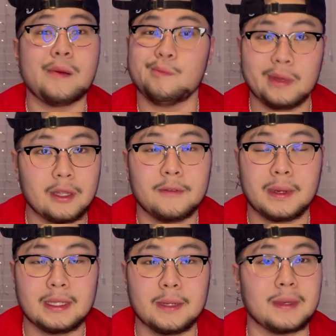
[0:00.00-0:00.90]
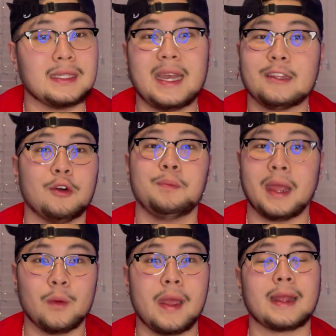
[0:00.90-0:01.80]
I'm gonna be there for my team because I ain't no
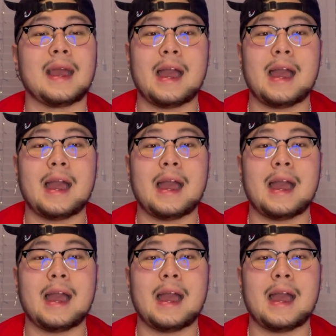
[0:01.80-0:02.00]
bandwagon.